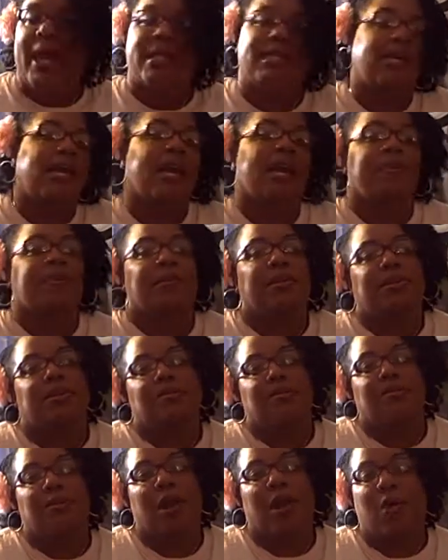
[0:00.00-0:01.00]
right there.
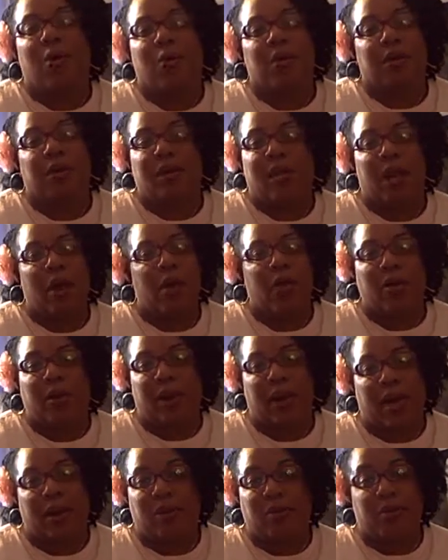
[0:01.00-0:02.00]
That's I a bad it, shirt.
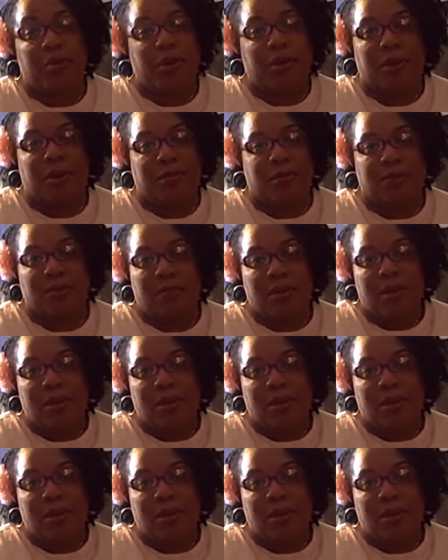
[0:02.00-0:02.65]
like three of them.